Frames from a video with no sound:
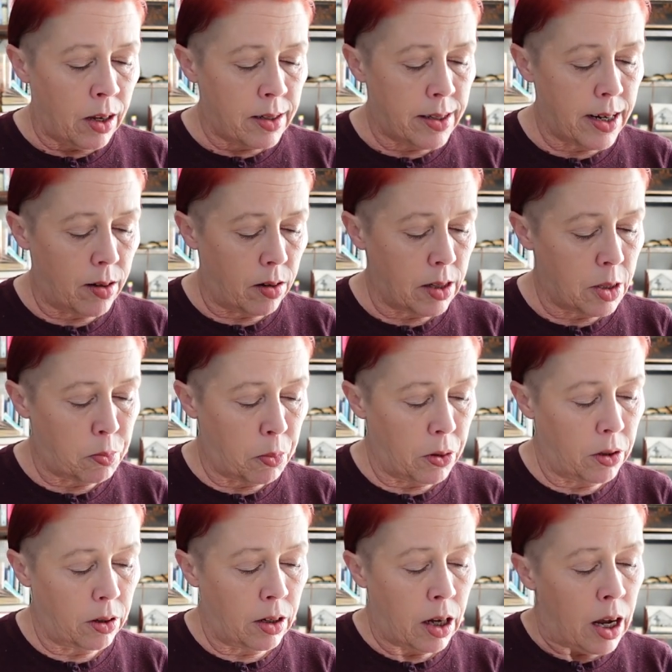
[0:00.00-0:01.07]
Sarah's
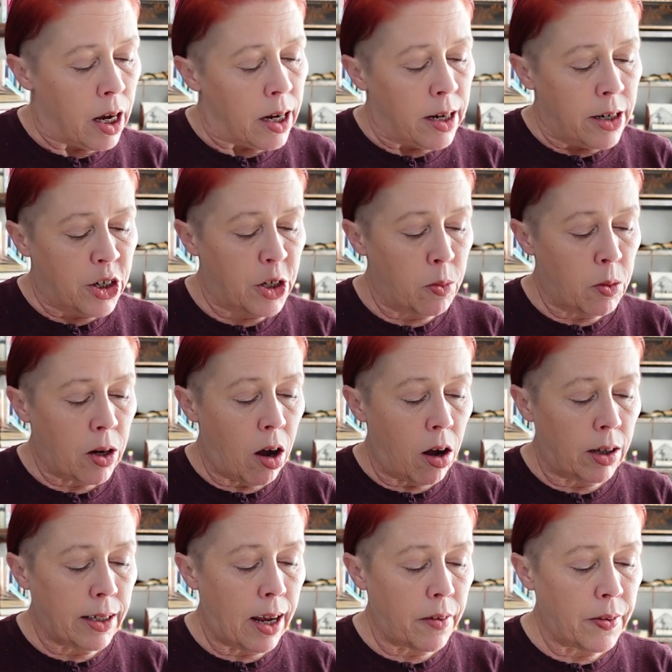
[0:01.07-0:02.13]
book. She
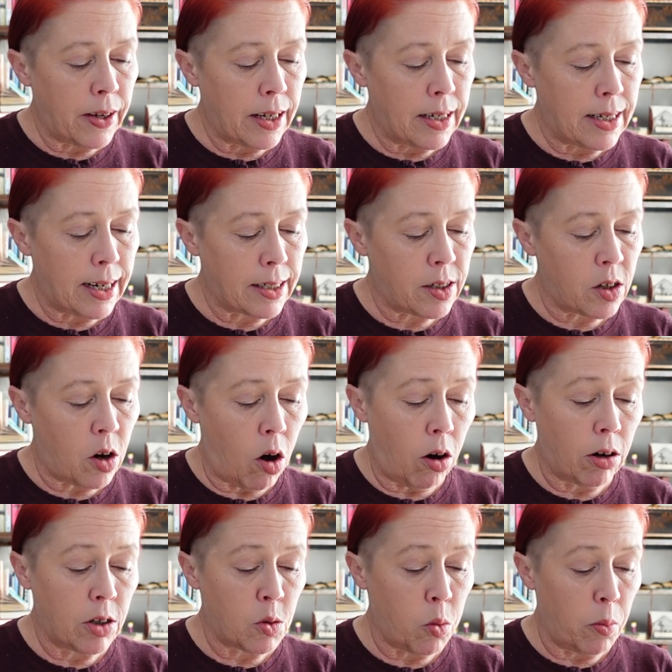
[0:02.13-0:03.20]
recalled how the index
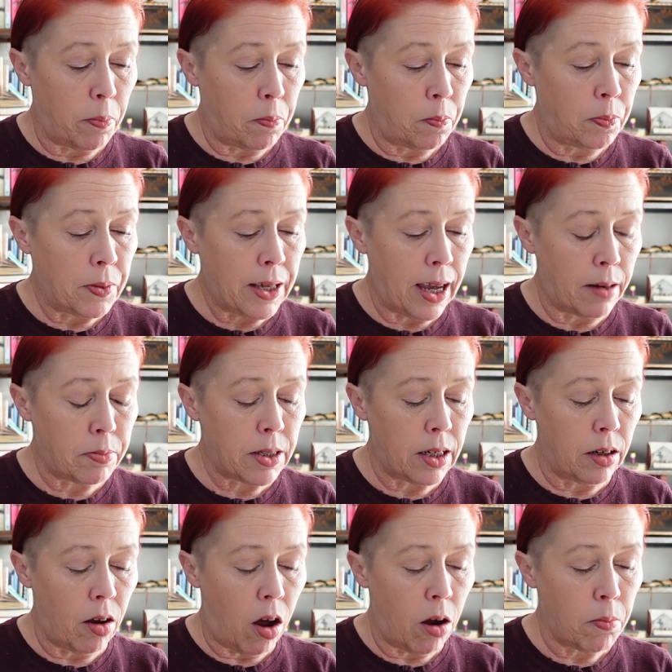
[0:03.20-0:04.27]
cards were kept
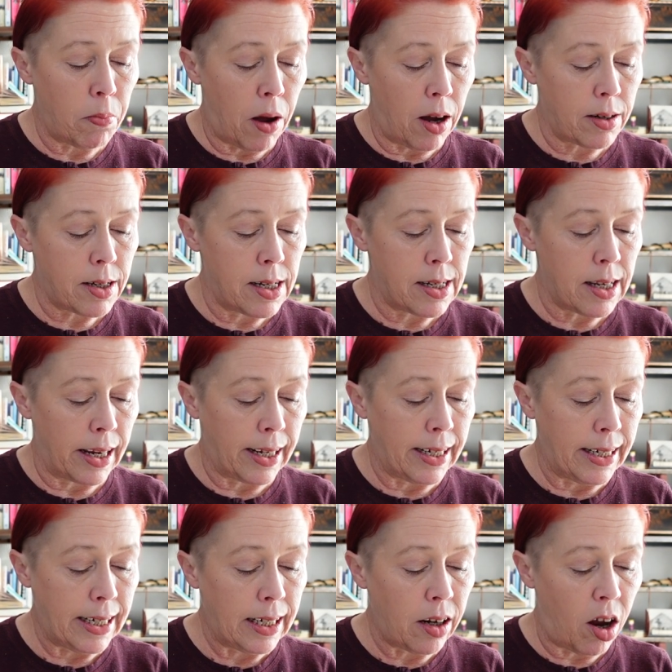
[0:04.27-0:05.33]
in long boxes like an
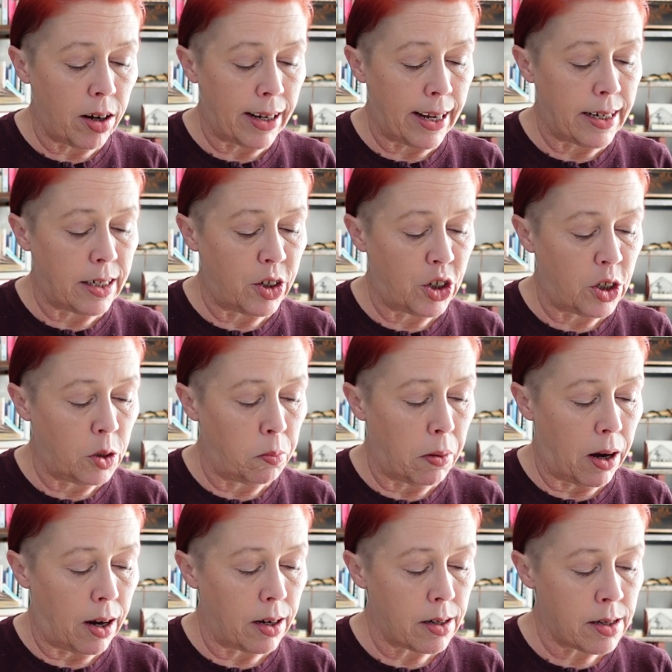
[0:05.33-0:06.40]
elongated
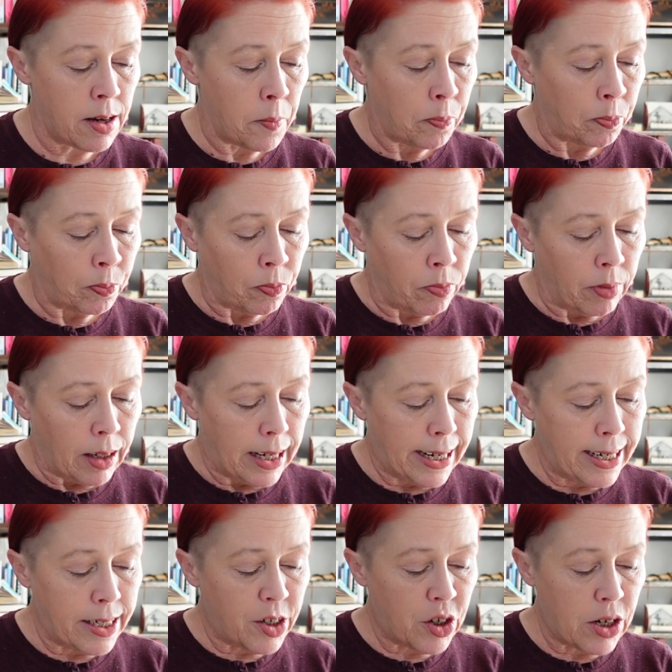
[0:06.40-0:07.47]
shoebox.
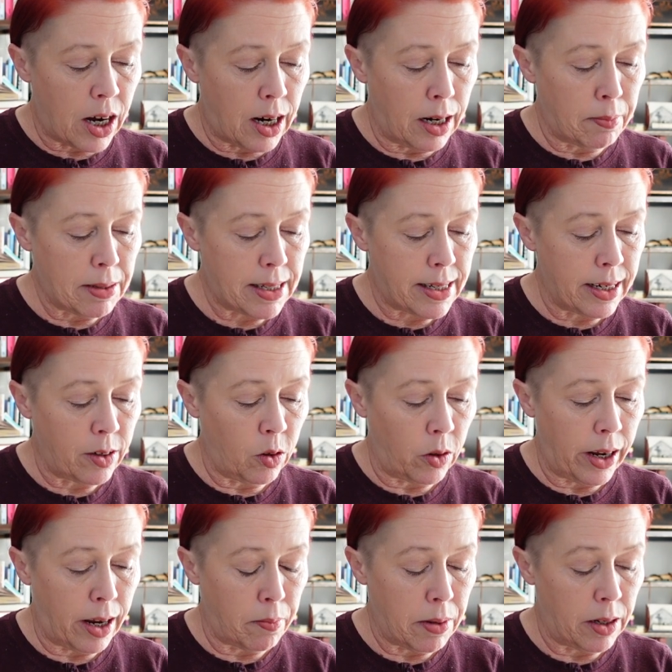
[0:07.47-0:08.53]
Each time a signal
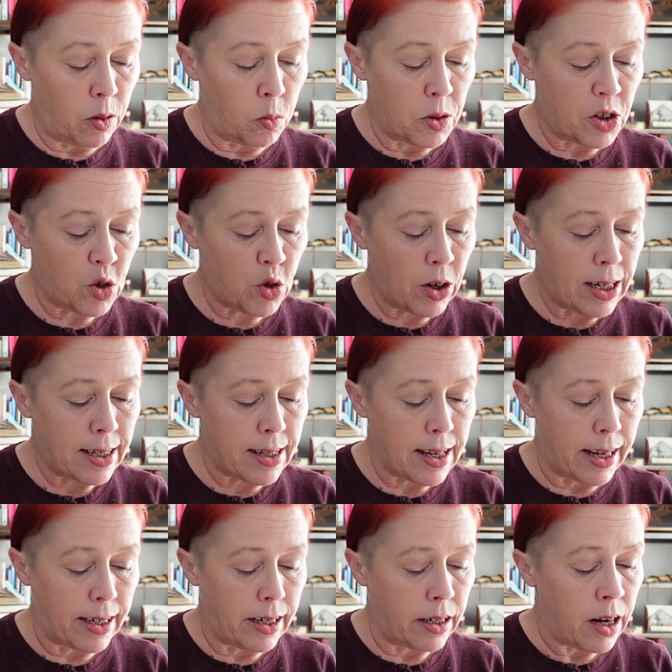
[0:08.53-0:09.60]
came in and was
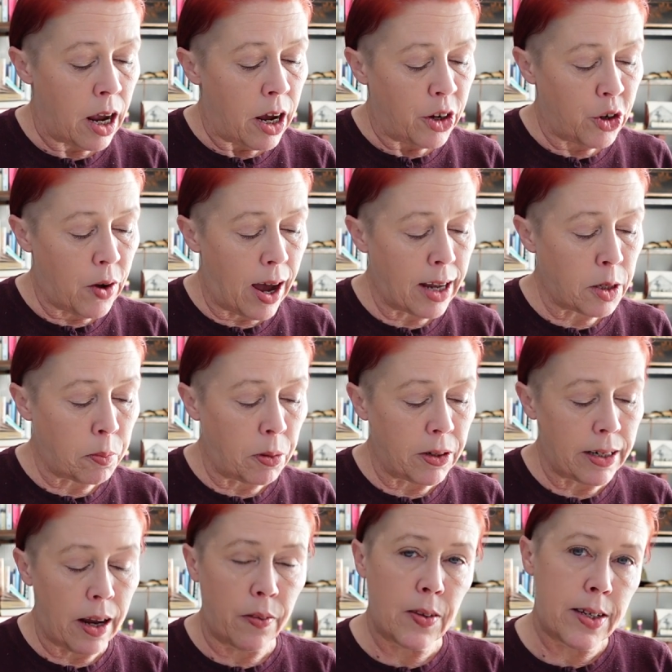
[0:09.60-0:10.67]
translated, you had to put
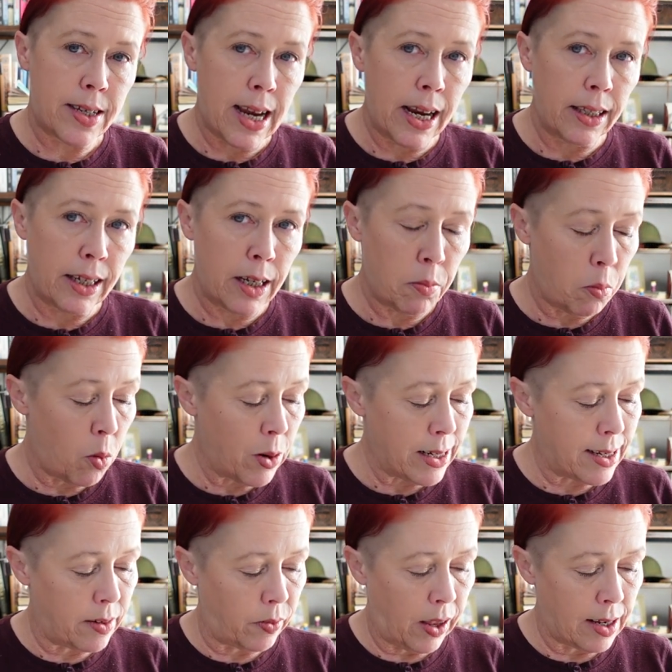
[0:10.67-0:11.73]
down the salient
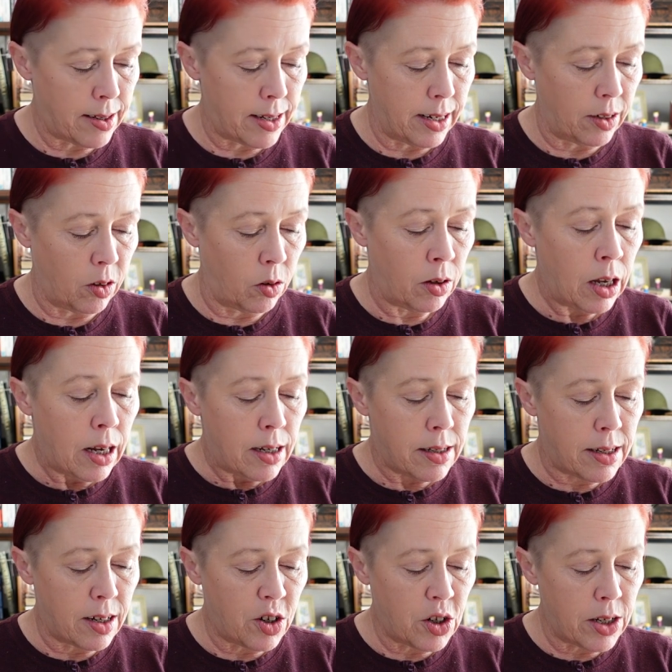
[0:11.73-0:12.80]
points in that signal,
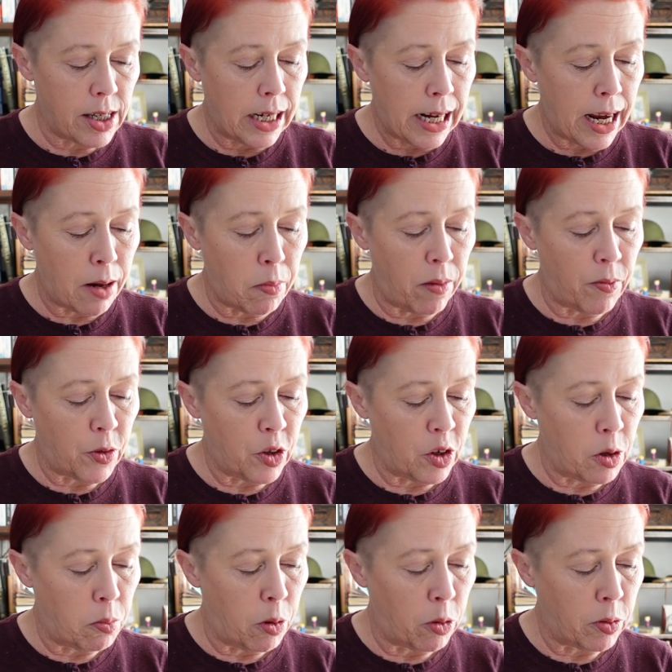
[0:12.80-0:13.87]
such as the name of the
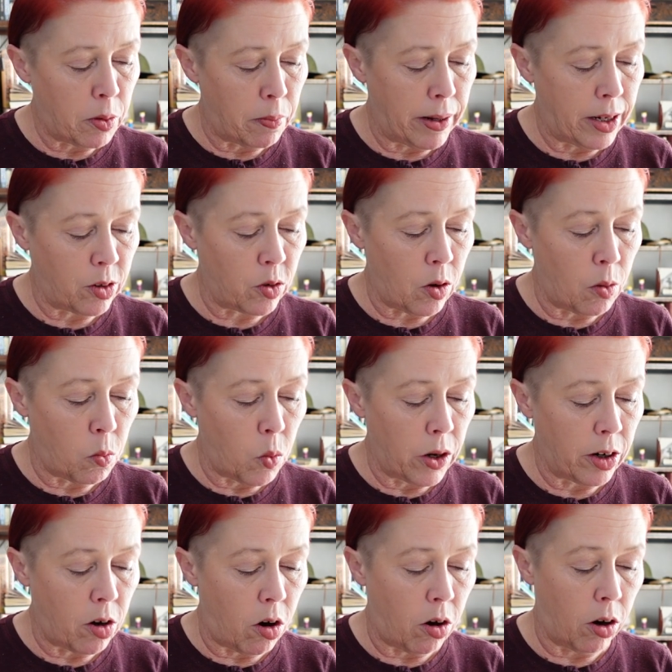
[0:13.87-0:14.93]
U-boat commander on
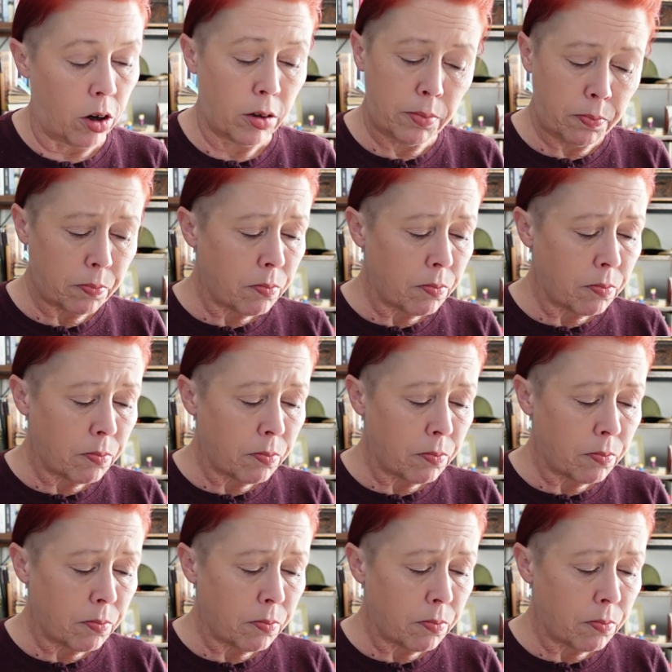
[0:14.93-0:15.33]
one card,